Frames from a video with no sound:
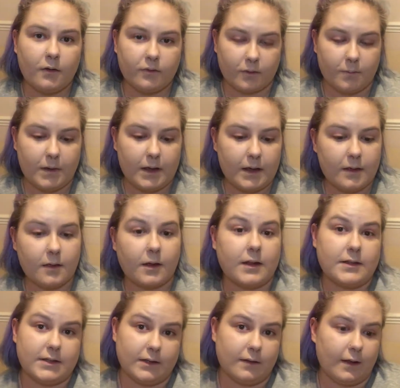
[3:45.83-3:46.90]
For me, the
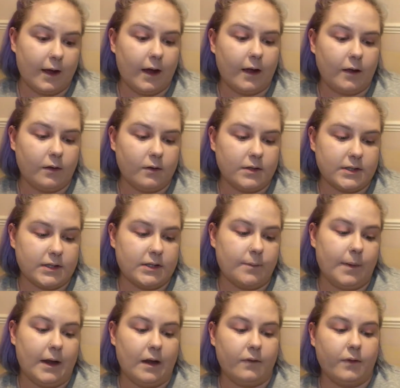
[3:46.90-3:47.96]
concealer I use is the
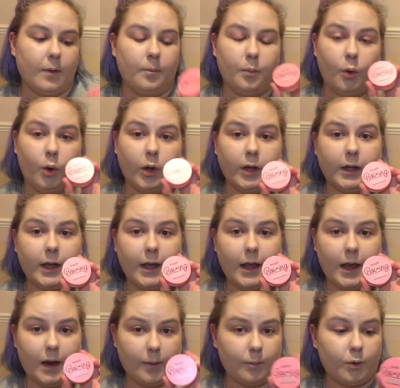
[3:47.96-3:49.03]
Benefit Blowing
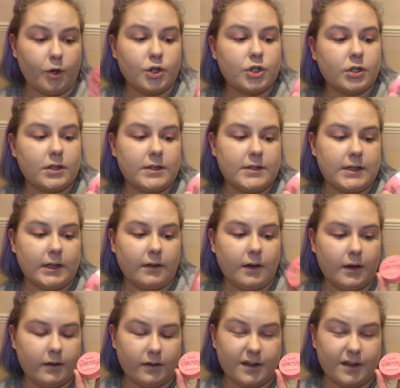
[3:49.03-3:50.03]
Airbrush Concealer.